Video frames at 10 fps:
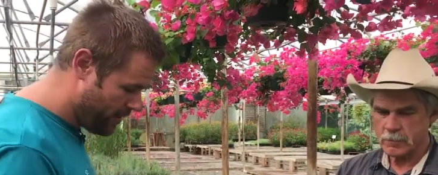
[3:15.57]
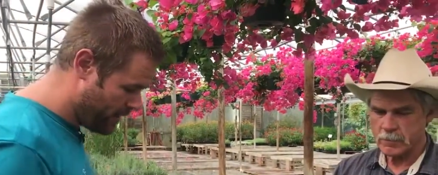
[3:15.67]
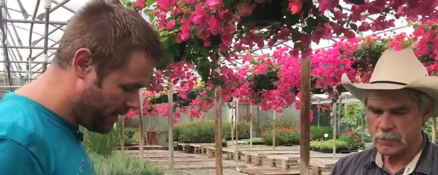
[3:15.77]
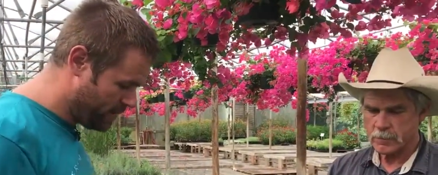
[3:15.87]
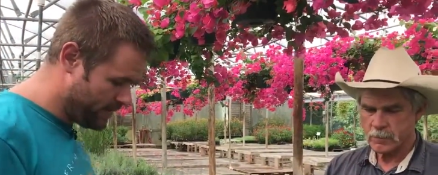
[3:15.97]
Speaker 1: pick
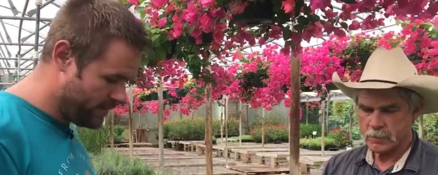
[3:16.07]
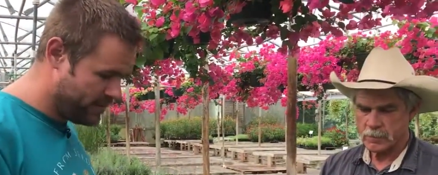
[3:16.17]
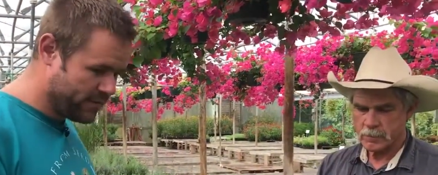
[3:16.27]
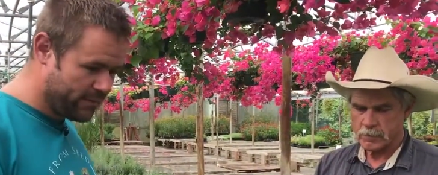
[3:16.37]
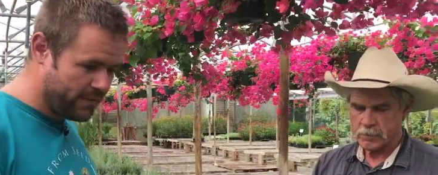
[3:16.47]
up
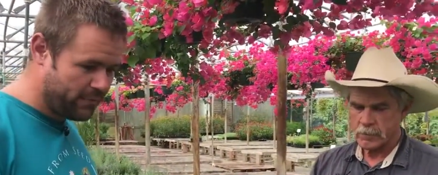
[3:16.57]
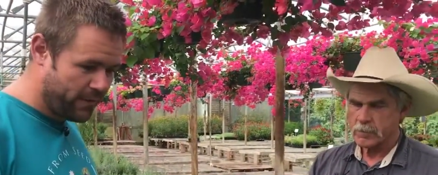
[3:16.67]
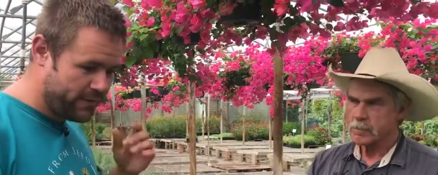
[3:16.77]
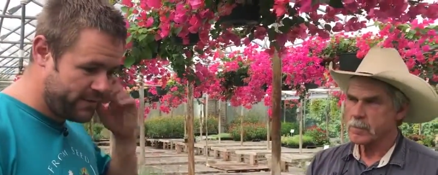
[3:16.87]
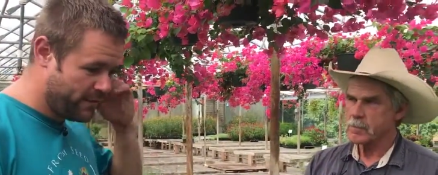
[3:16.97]
some of these
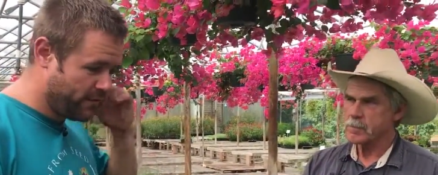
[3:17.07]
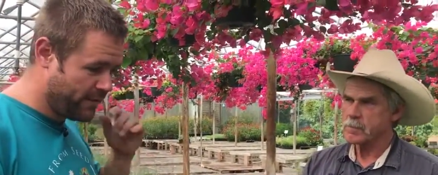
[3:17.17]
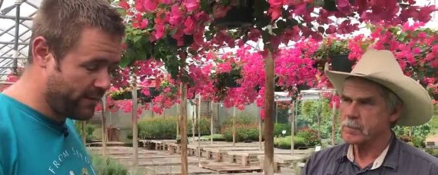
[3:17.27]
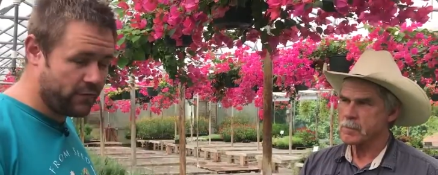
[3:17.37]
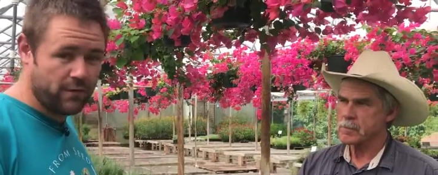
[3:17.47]
plants here and you
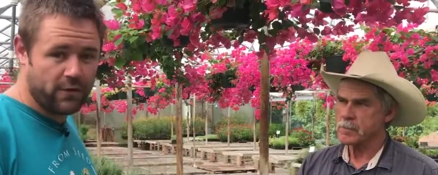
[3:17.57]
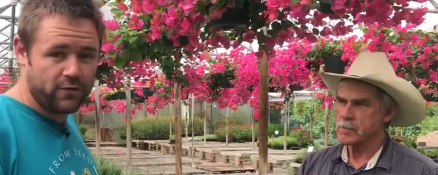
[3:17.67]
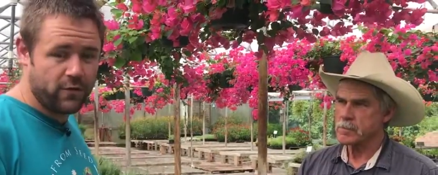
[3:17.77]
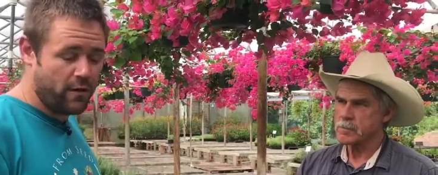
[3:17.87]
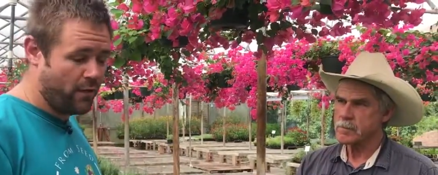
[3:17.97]
can have
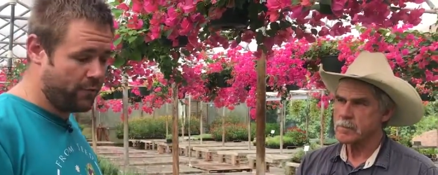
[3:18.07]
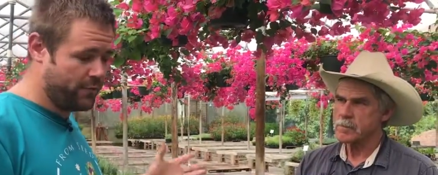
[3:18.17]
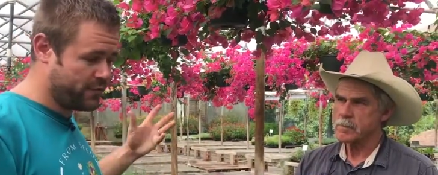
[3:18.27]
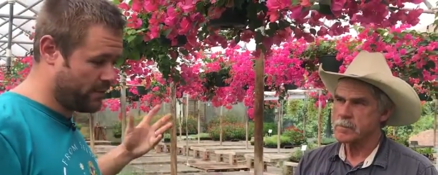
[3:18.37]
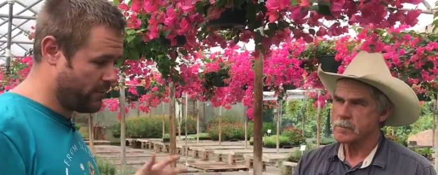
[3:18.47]
cilantro all through
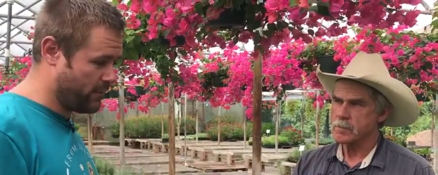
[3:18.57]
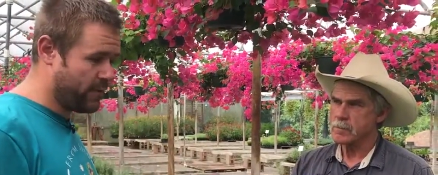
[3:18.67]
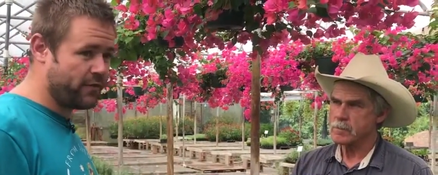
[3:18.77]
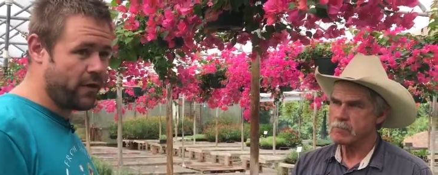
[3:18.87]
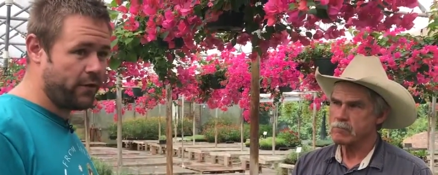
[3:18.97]
the summer. I mean,
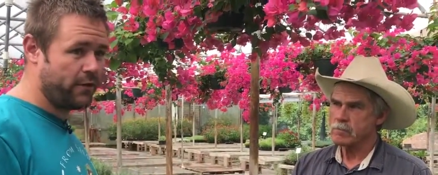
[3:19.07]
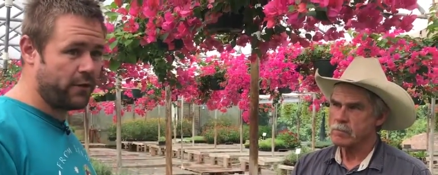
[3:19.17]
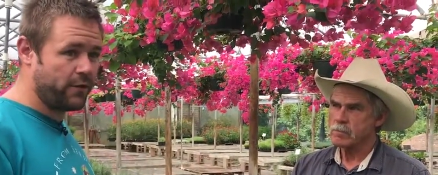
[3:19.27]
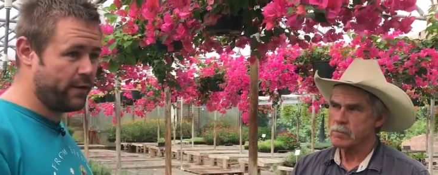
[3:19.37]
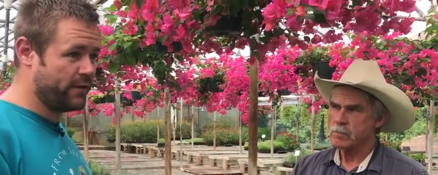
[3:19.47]
it's 100
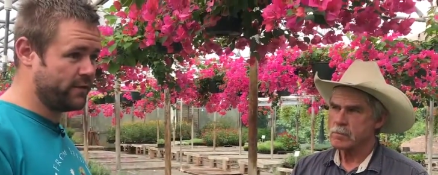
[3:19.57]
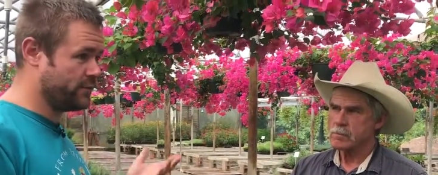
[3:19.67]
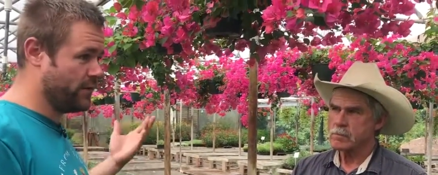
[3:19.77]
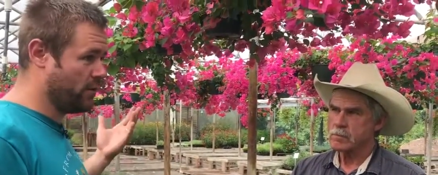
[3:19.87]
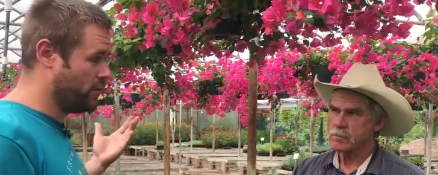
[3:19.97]
degrees
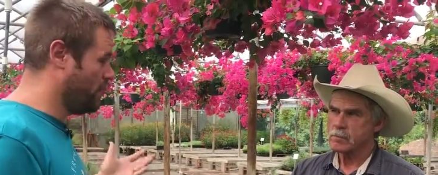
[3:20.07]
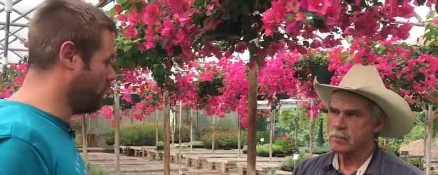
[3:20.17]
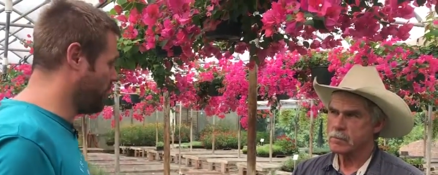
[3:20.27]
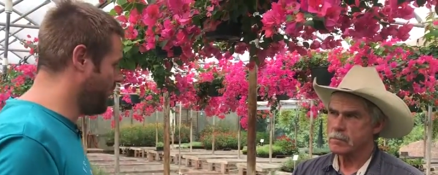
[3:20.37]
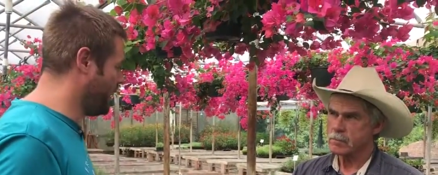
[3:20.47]
in
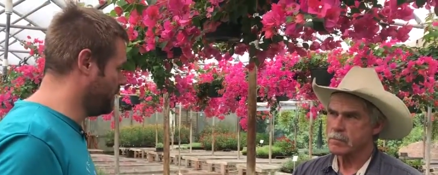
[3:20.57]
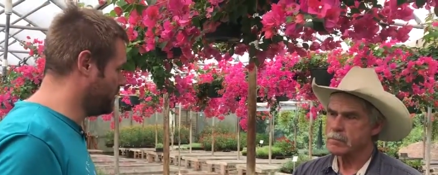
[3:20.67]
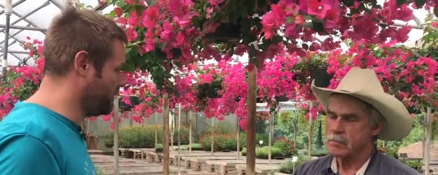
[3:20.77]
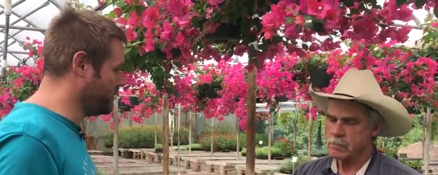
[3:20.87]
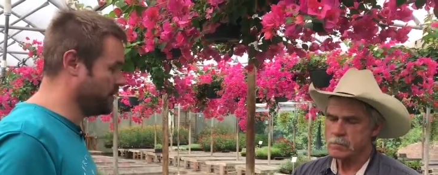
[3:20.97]
Oklahoma right now, mm -hmm.
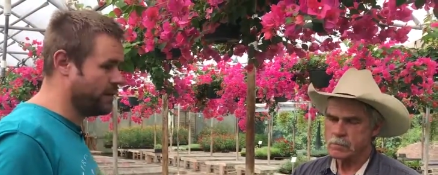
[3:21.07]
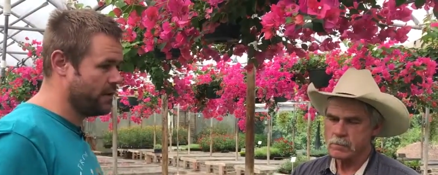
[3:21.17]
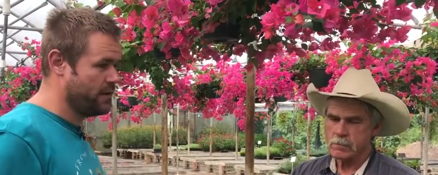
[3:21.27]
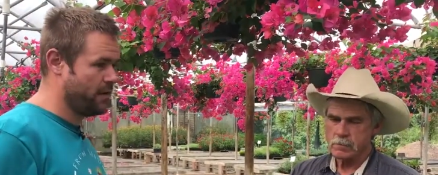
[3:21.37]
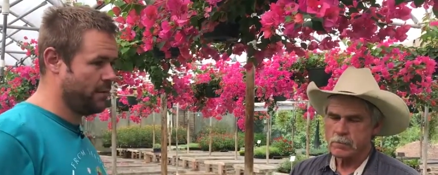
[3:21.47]
essentially,
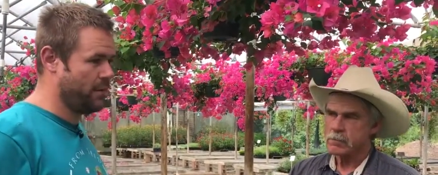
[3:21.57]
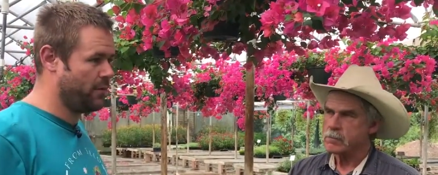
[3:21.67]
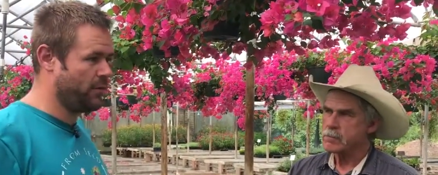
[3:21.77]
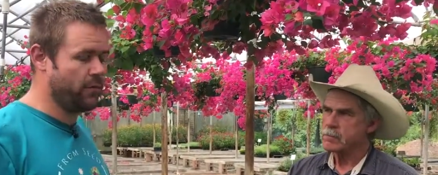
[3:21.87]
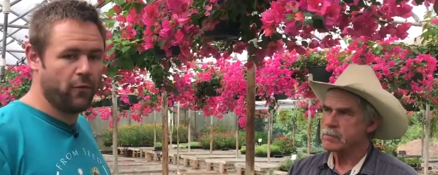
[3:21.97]
I mean, with
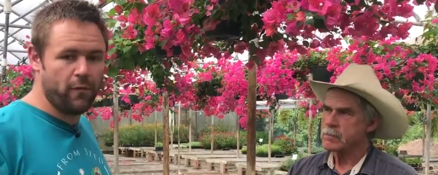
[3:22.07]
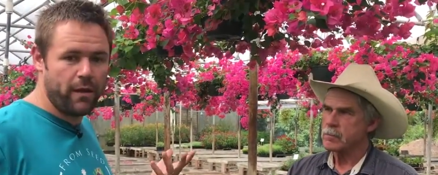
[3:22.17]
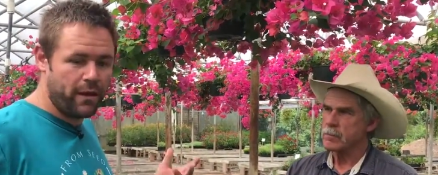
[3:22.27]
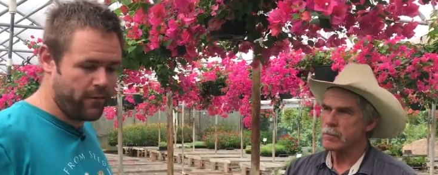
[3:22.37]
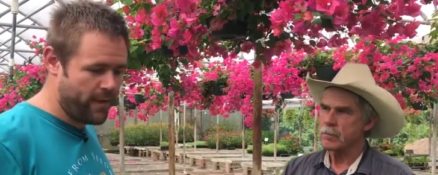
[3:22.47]

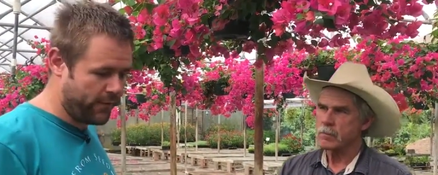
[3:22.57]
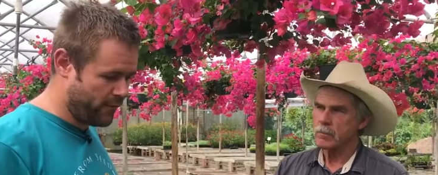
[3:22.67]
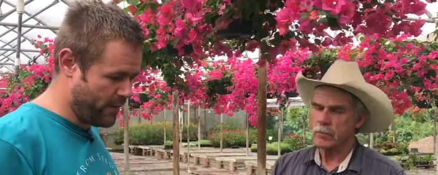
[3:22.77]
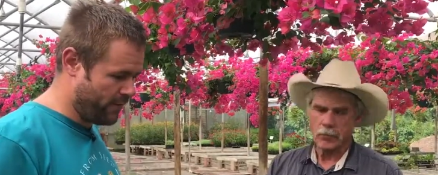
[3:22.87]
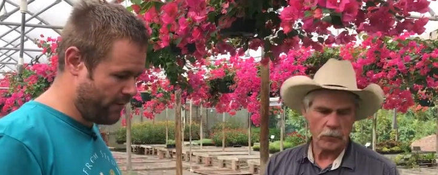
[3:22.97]
humidity factored
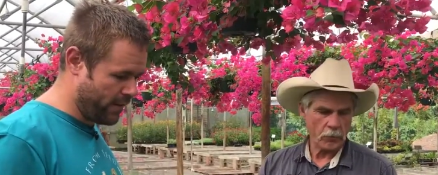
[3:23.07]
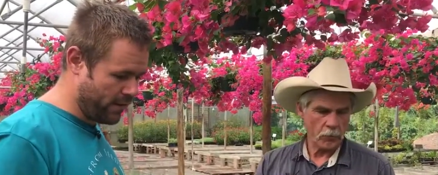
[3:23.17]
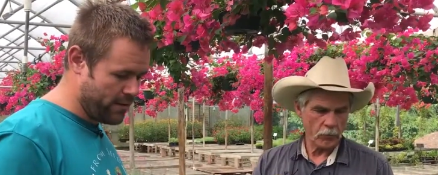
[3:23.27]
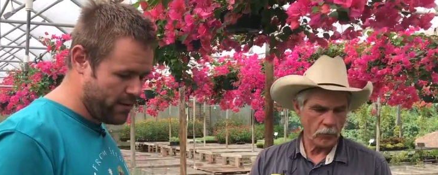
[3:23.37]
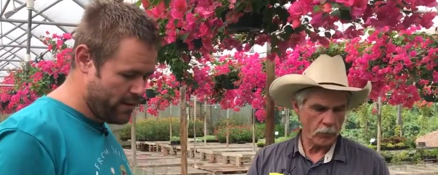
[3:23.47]
and
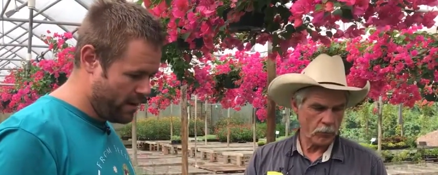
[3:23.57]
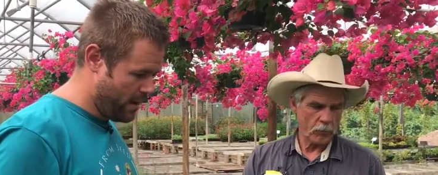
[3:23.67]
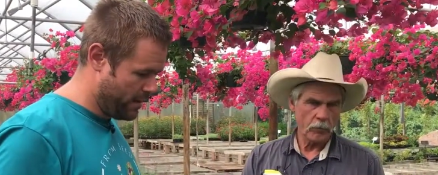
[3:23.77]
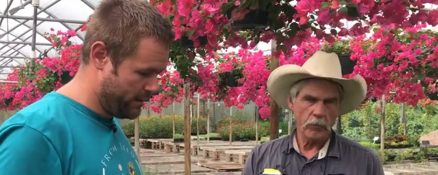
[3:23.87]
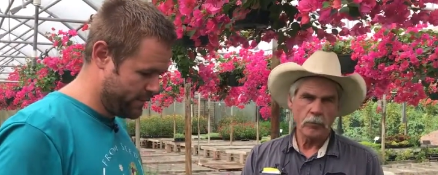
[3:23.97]
everything.
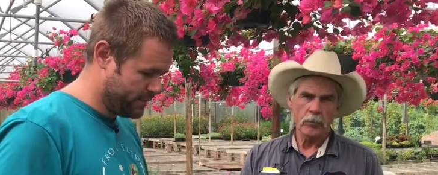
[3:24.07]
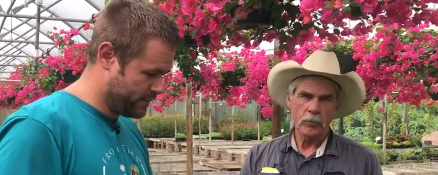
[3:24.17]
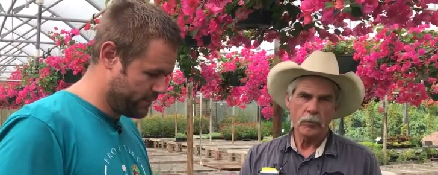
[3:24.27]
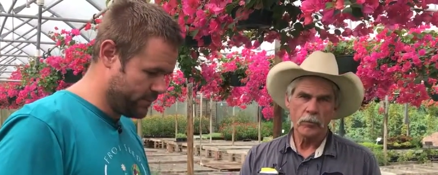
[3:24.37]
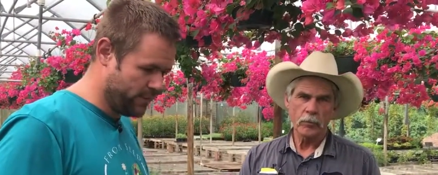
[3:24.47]
And this
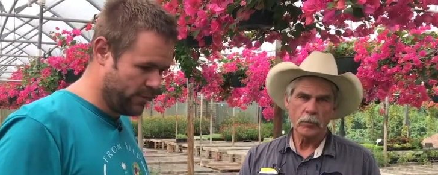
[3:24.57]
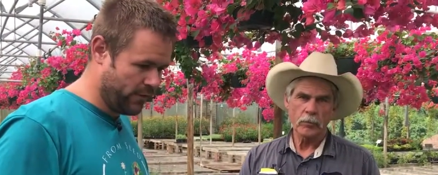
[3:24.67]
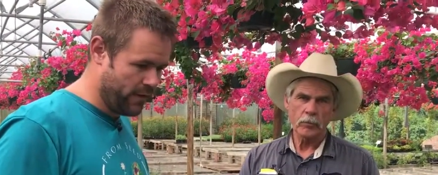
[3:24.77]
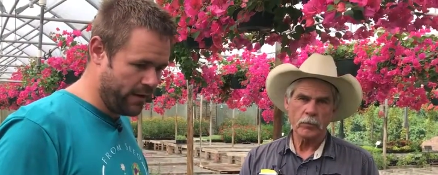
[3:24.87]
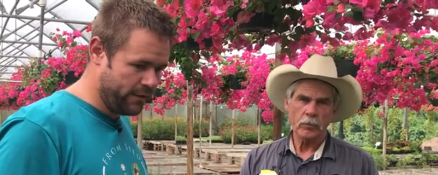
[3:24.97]
is doing
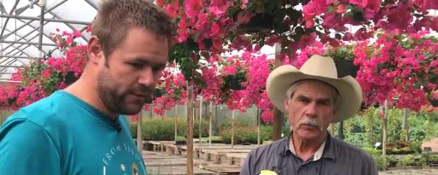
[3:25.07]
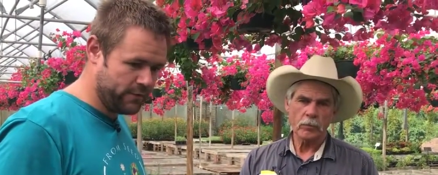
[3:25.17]
great.